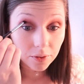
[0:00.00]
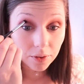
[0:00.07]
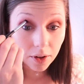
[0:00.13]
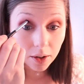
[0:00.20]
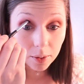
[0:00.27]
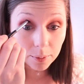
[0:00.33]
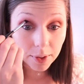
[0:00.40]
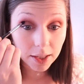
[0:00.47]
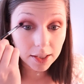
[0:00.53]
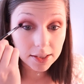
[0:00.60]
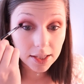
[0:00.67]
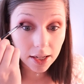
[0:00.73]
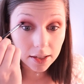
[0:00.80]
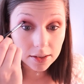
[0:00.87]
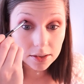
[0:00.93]
From like
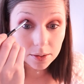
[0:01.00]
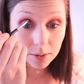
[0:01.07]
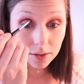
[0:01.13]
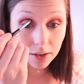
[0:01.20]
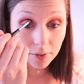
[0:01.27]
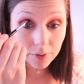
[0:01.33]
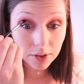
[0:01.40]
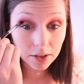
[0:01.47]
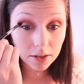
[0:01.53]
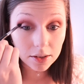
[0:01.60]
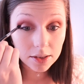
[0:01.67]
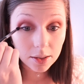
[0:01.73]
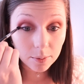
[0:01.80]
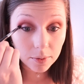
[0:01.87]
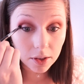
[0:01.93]
10 to 11 or
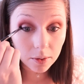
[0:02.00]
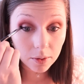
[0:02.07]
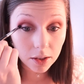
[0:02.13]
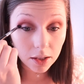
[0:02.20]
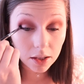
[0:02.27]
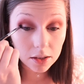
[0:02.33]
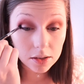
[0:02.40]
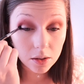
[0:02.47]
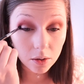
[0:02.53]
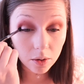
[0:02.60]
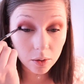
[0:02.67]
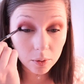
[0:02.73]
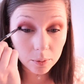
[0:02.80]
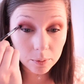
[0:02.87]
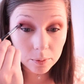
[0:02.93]
something when he gets
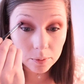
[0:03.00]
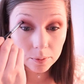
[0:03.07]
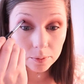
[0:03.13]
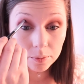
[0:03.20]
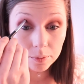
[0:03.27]
home.